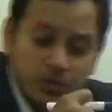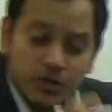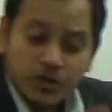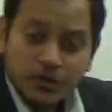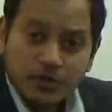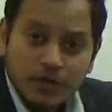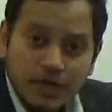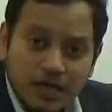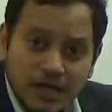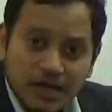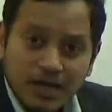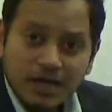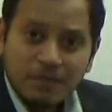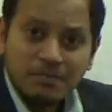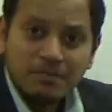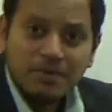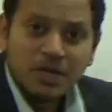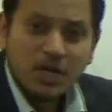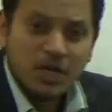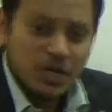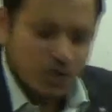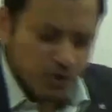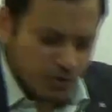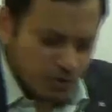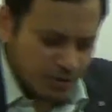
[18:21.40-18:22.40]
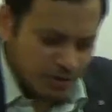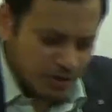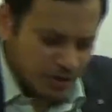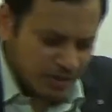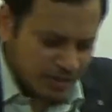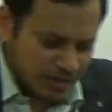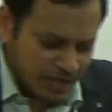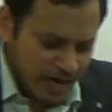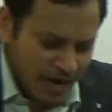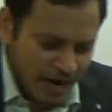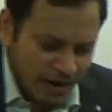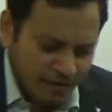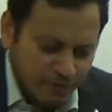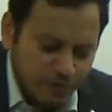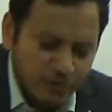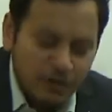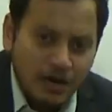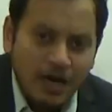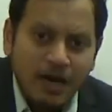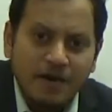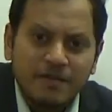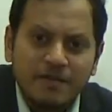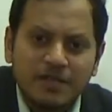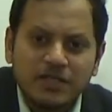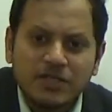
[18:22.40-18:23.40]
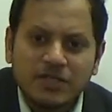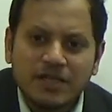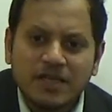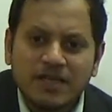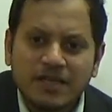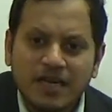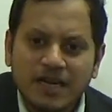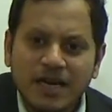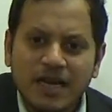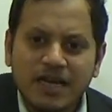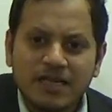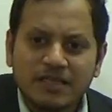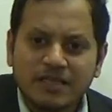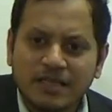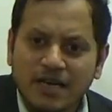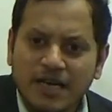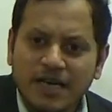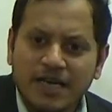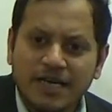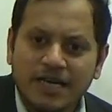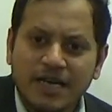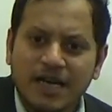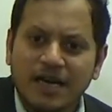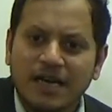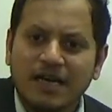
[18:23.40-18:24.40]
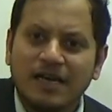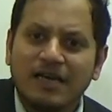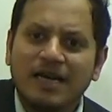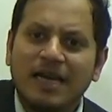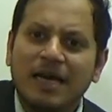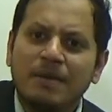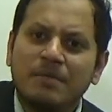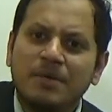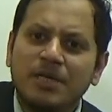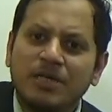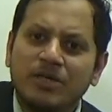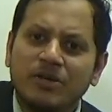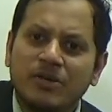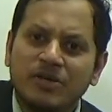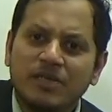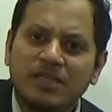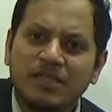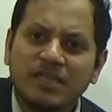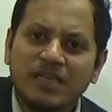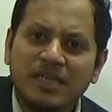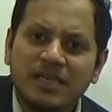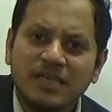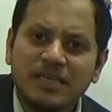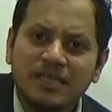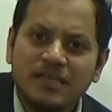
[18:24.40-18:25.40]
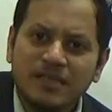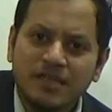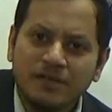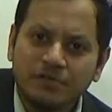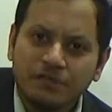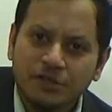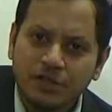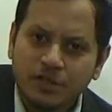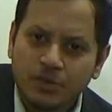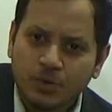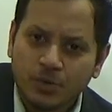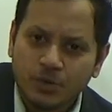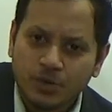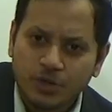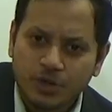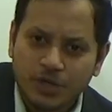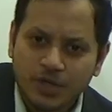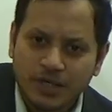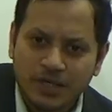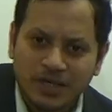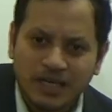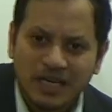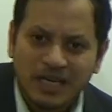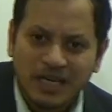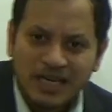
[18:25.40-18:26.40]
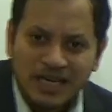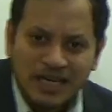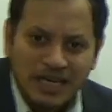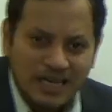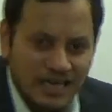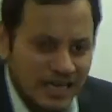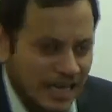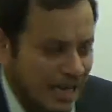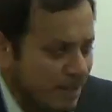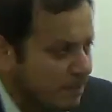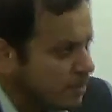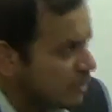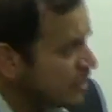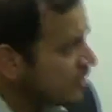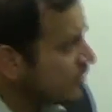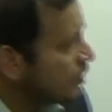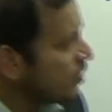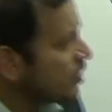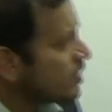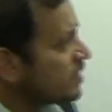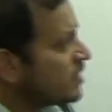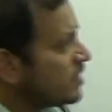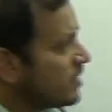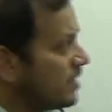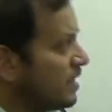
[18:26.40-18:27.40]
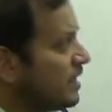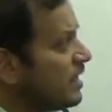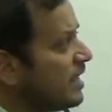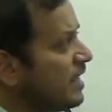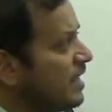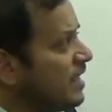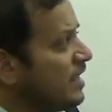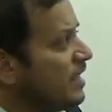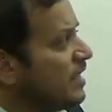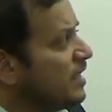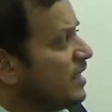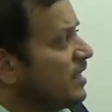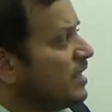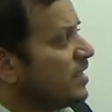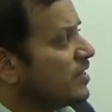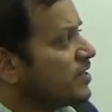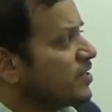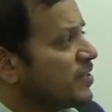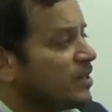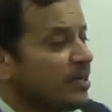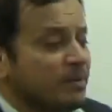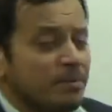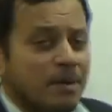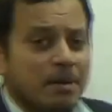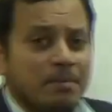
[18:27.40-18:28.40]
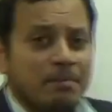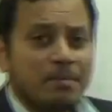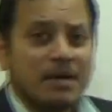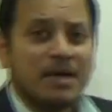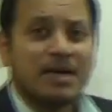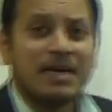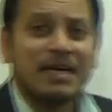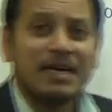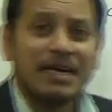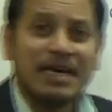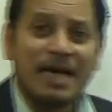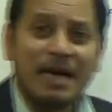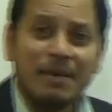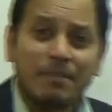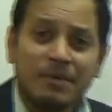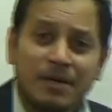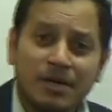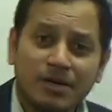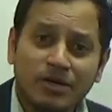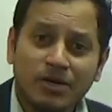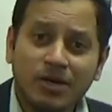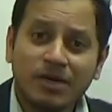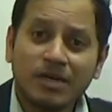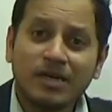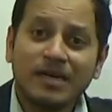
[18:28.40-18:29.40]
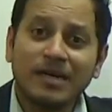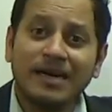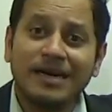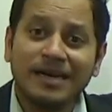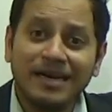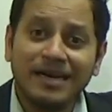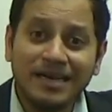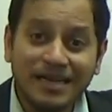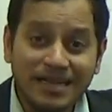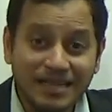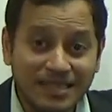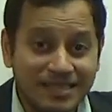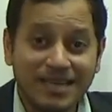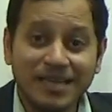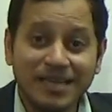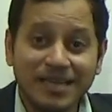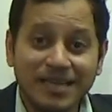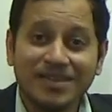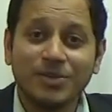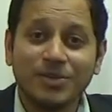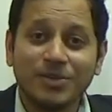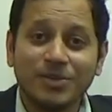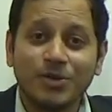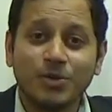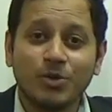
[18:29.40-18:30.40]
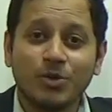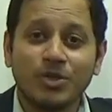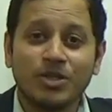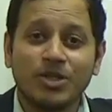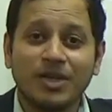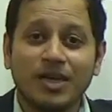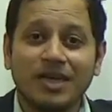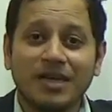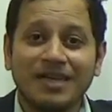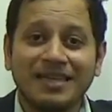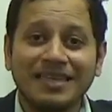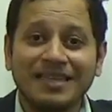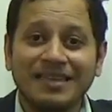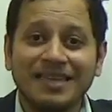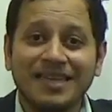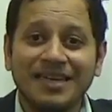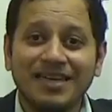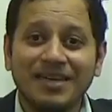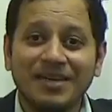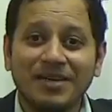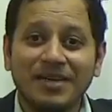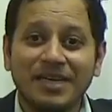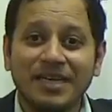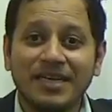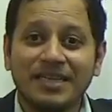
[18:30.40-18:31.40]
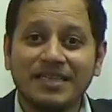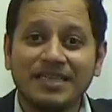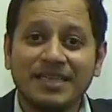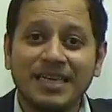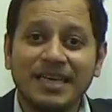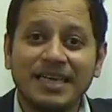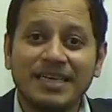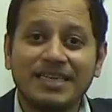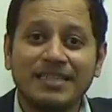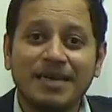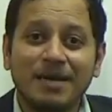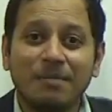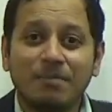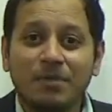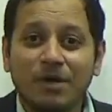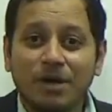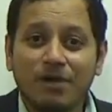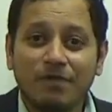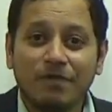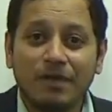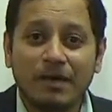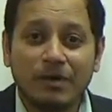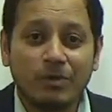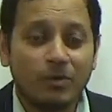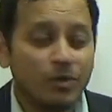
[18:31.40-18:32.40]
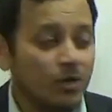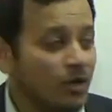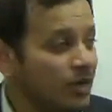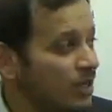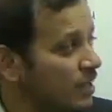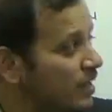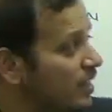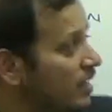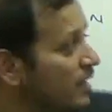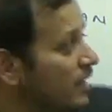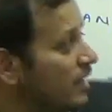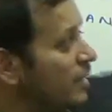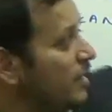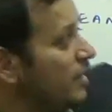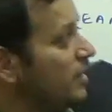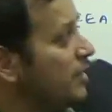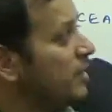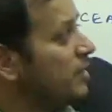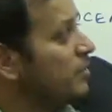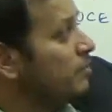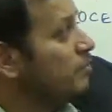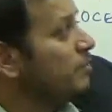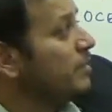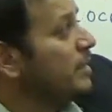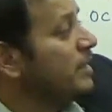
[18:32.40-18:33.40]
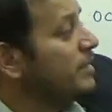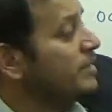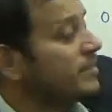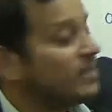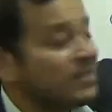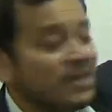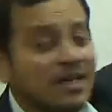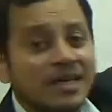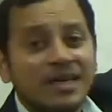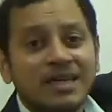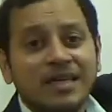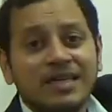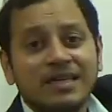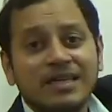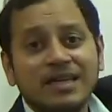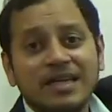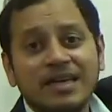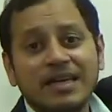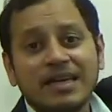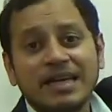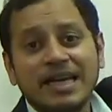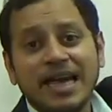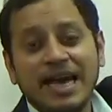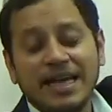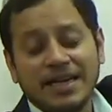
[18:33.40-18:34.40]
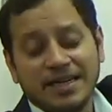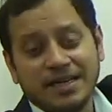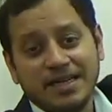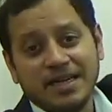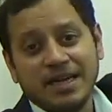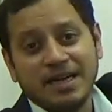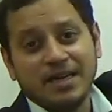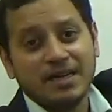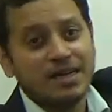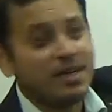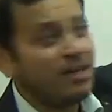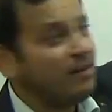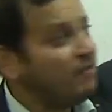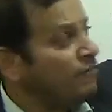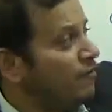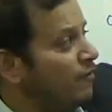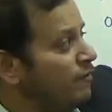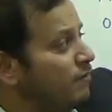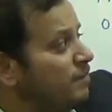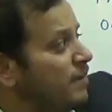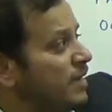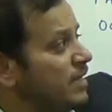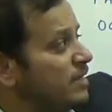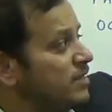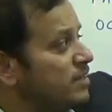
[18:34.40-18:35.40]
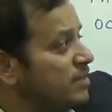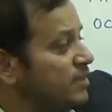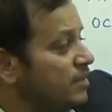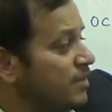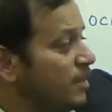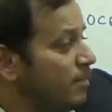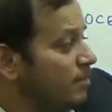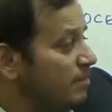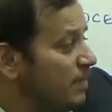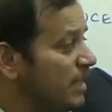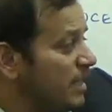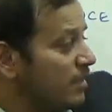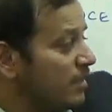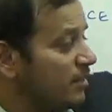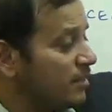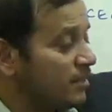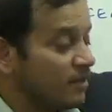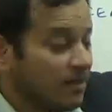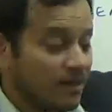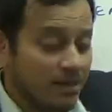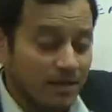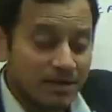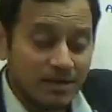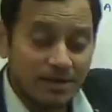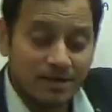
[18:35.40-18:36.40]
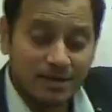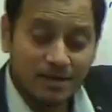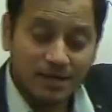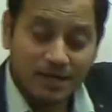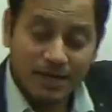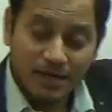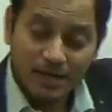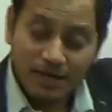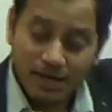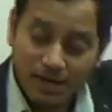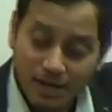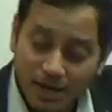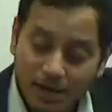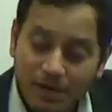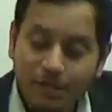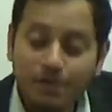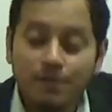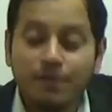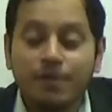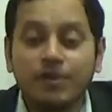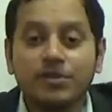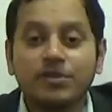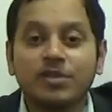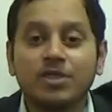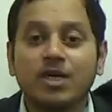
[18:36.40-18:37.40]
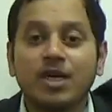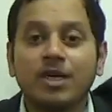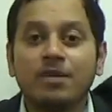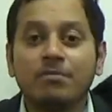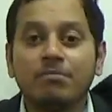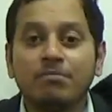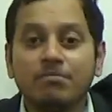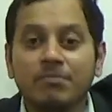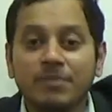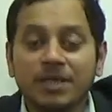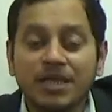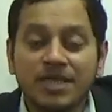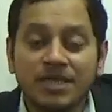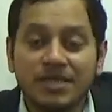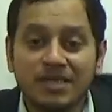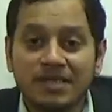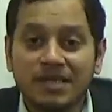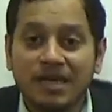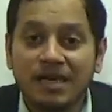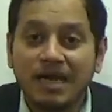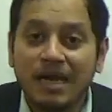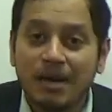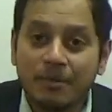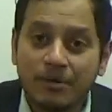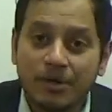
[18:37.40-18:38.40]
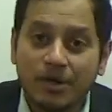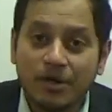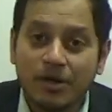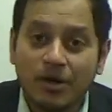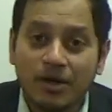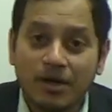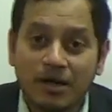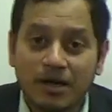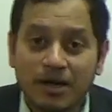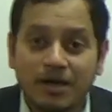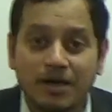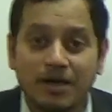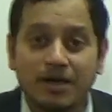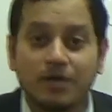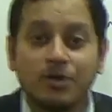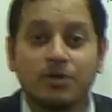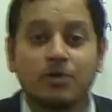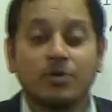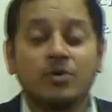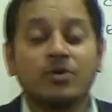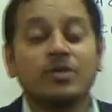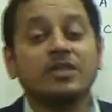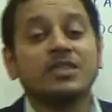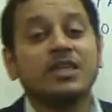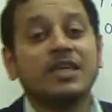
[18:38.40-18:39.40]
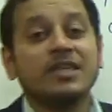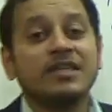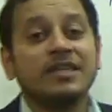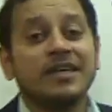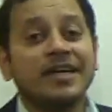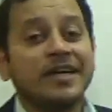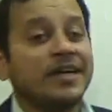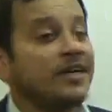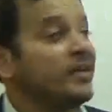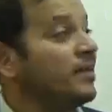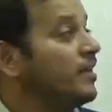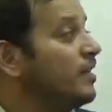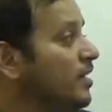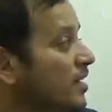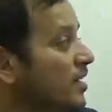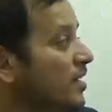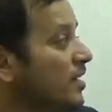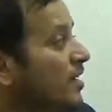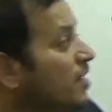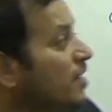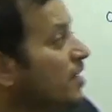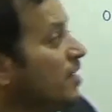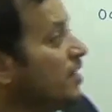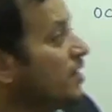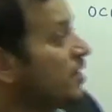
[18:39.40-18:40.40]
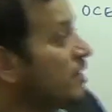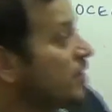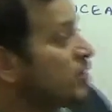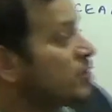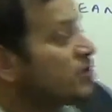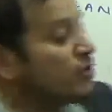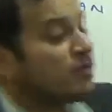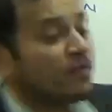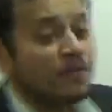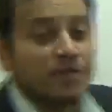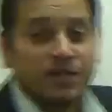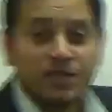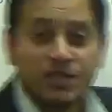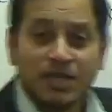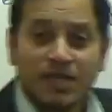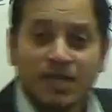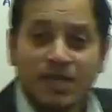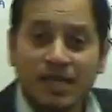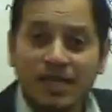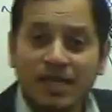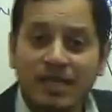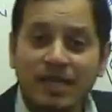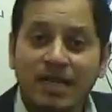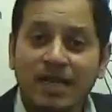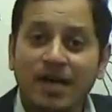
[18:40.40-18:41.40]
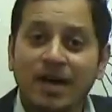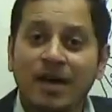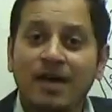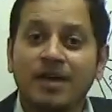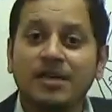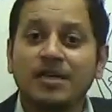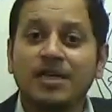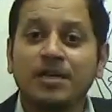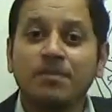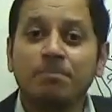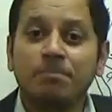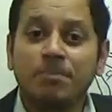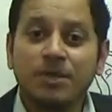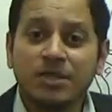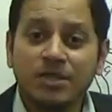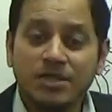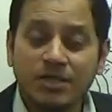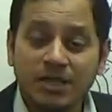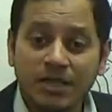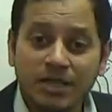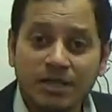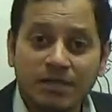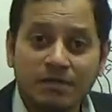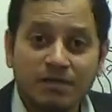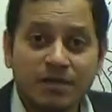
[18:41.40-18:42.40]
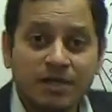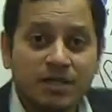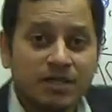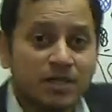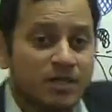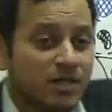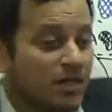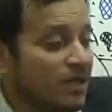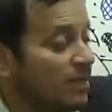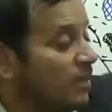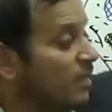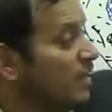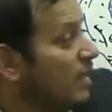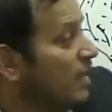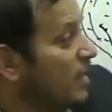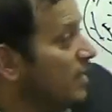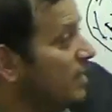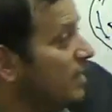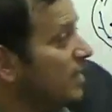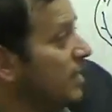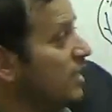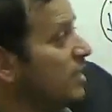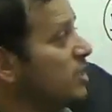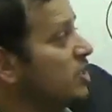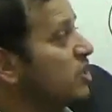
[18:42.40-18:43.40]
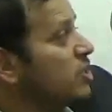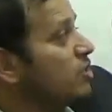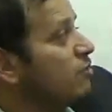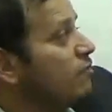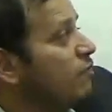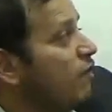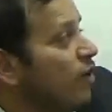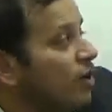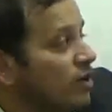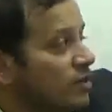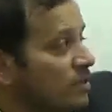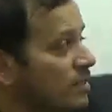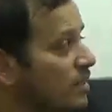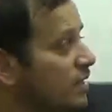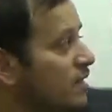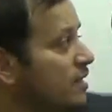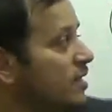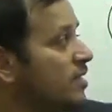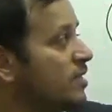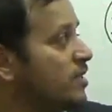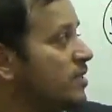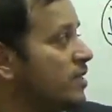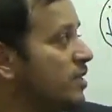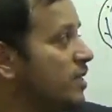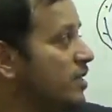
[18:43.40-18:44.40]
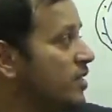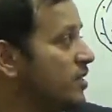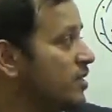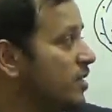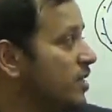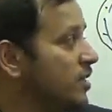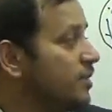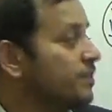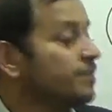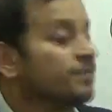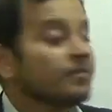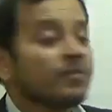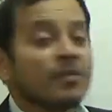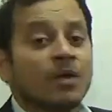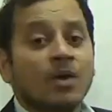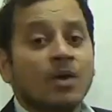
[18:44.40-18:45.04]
which will come. You just have to have a generalized idea. Labrador Sea is in which ocean? Labrador Sea. So remember, Labrador Current is there in the ocean. It is an example of a cold current. It meets near Canada, Gulf of Mexico. The Gulf Stream meets the Labrador Current to generate a rich fishing area, temperature inversion, dense fogs in this region.